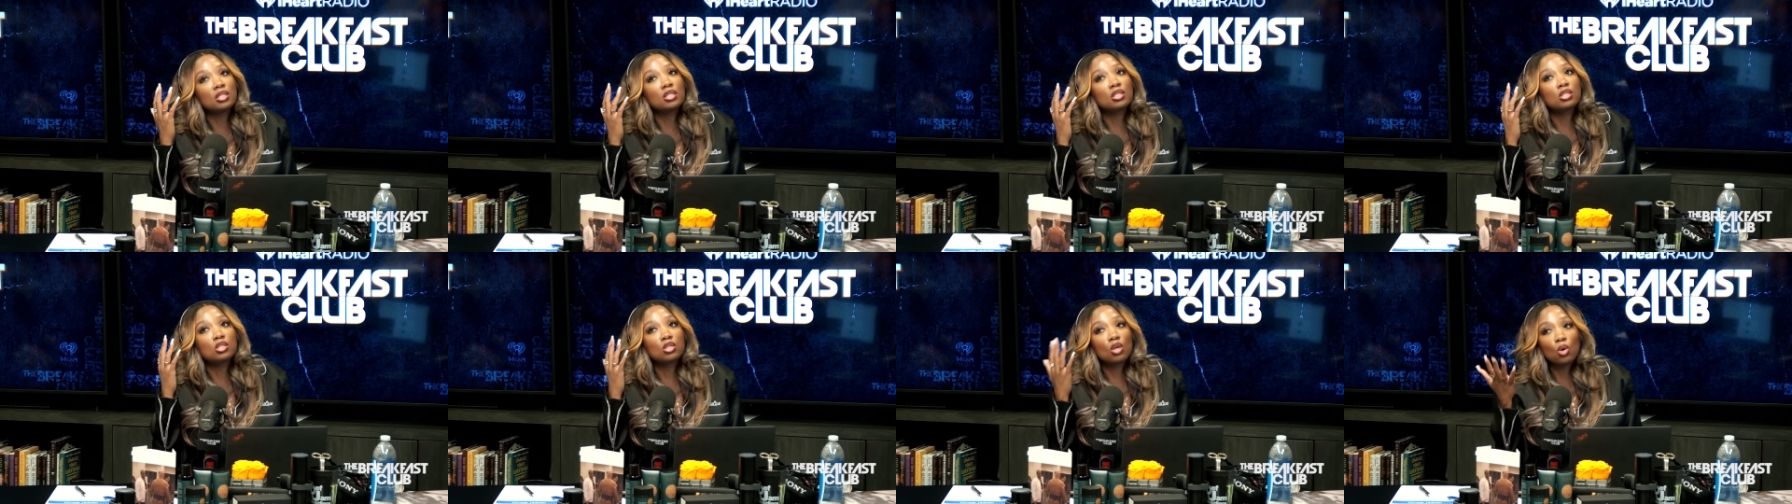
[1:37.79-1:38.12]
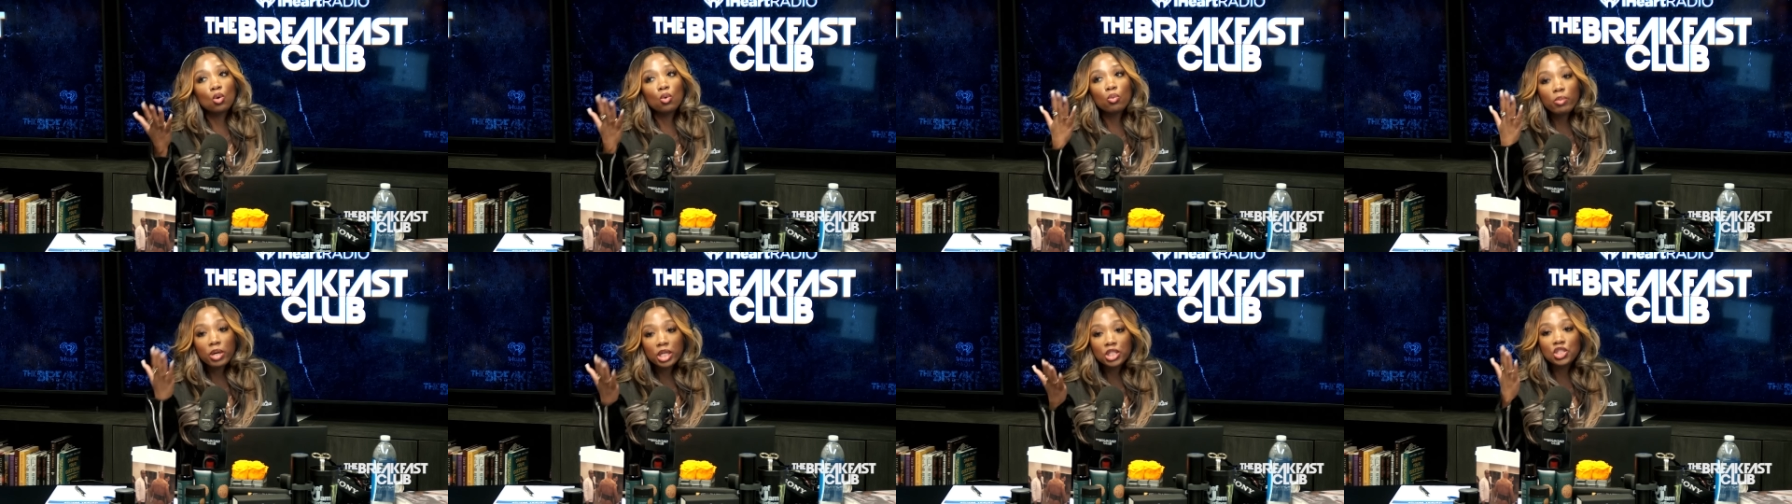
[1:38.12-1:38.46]
it's
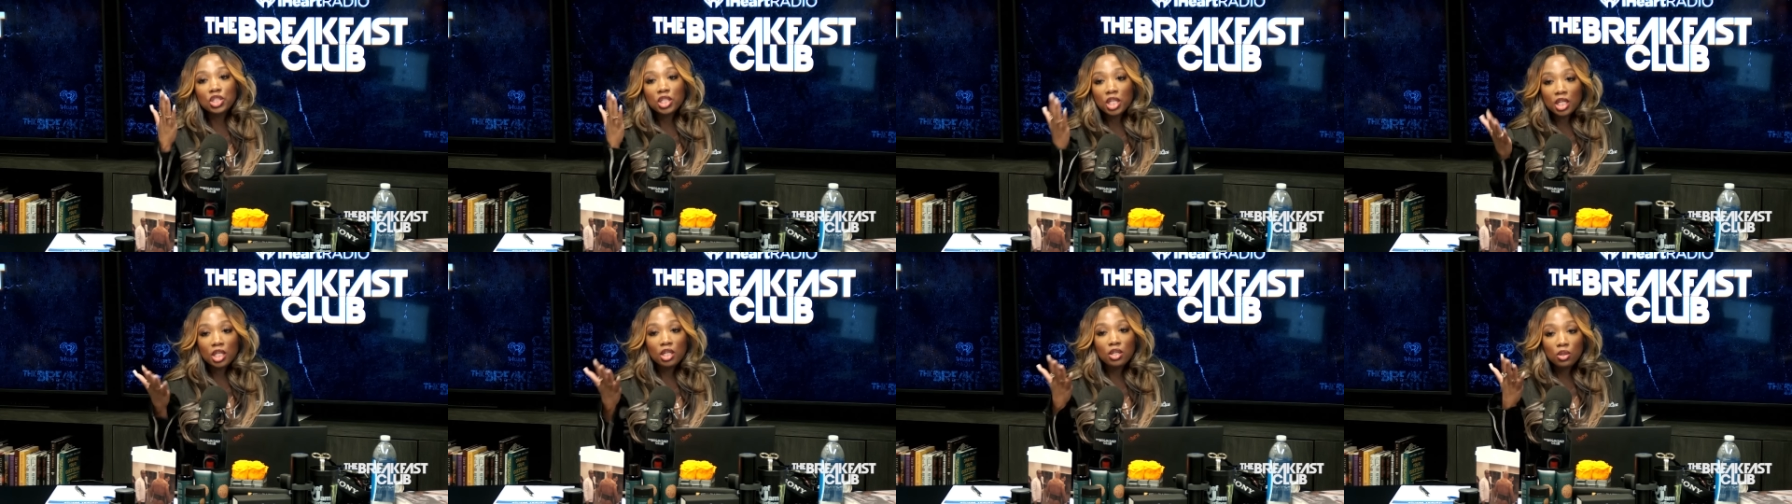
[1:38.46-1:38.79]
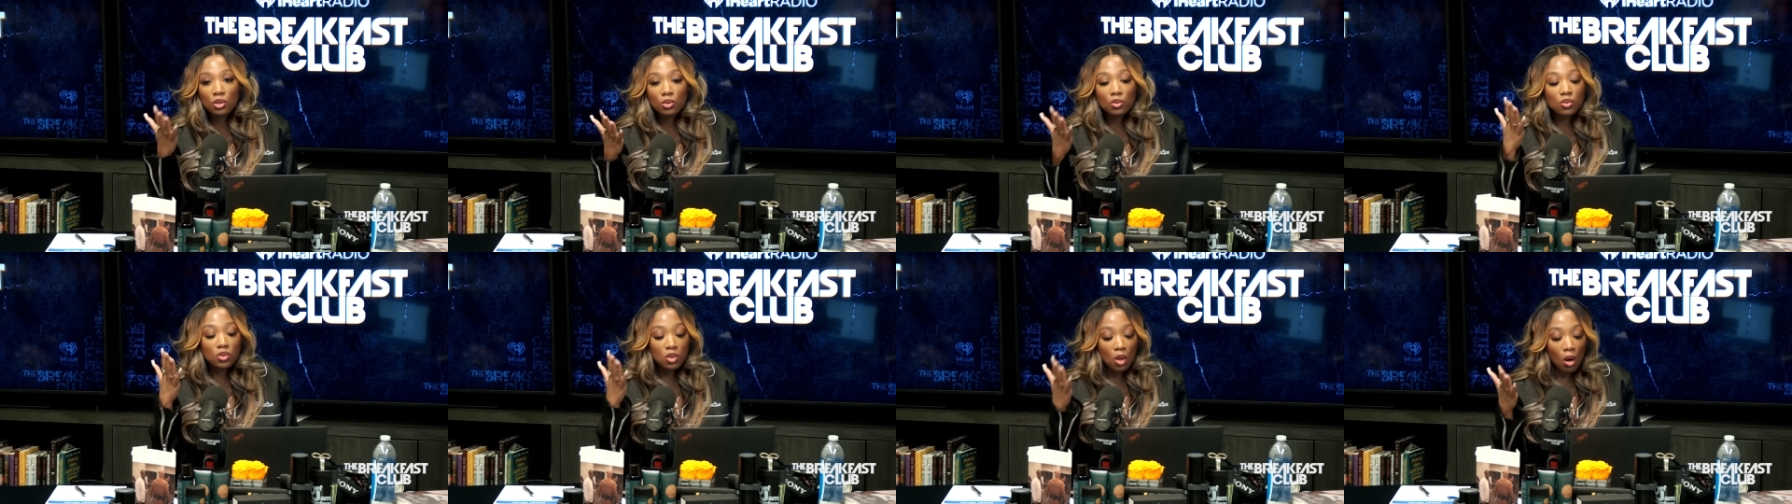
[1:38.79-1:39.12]
so much Diddy
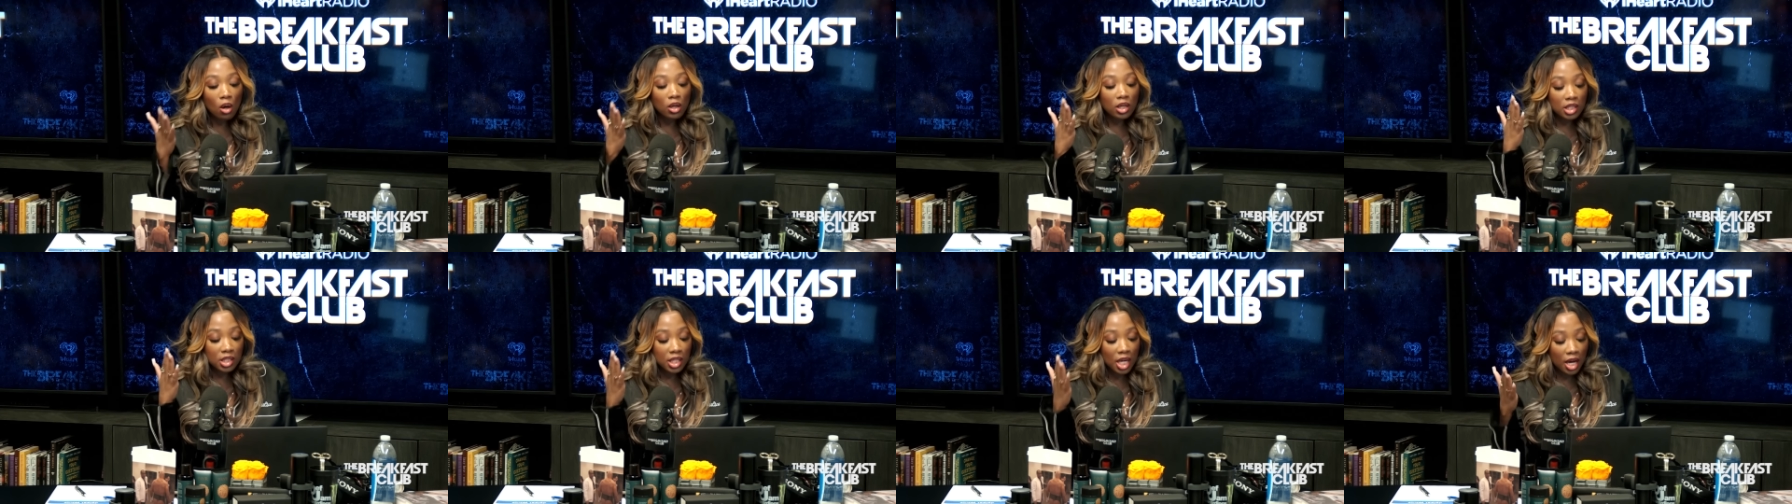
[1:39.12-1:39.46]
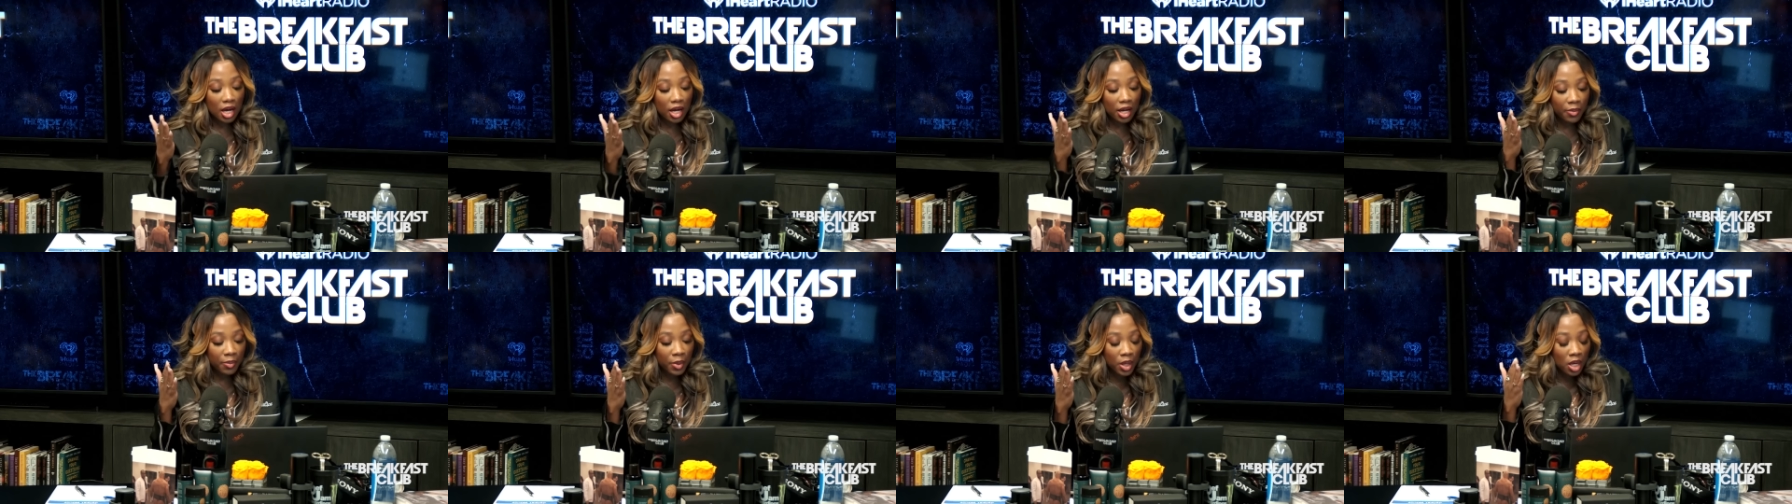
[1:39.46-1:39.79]
news all the
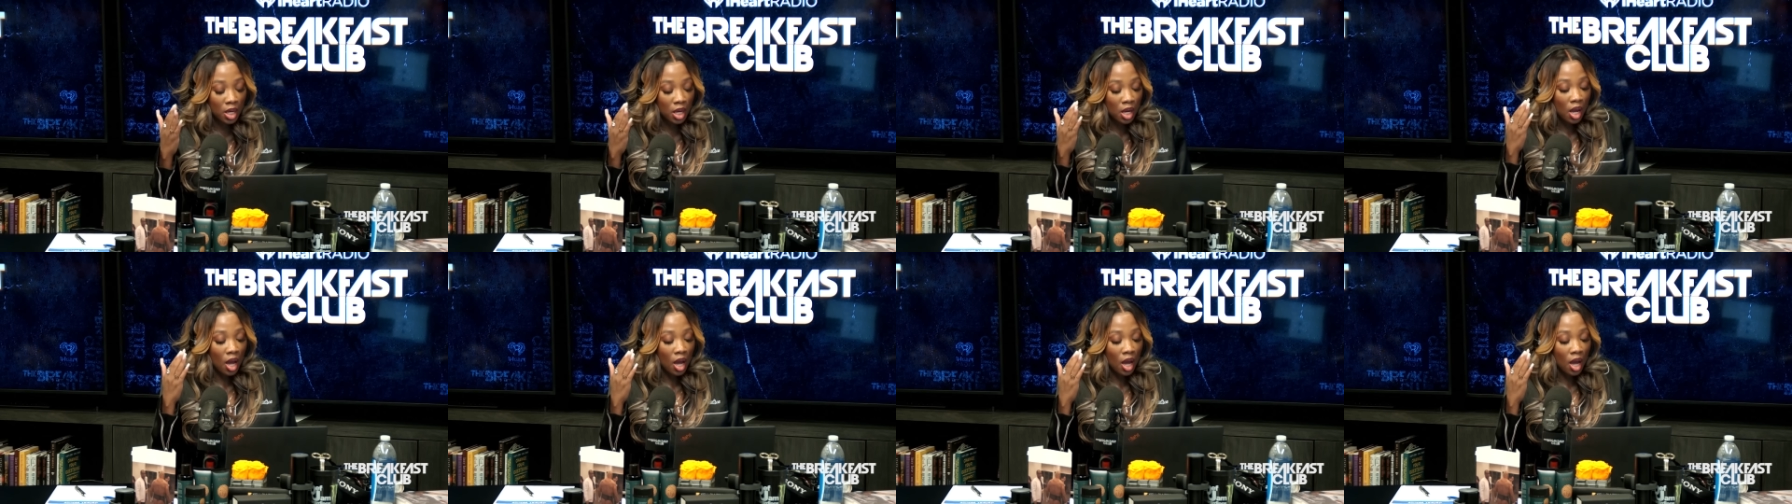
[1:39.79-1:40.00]
time.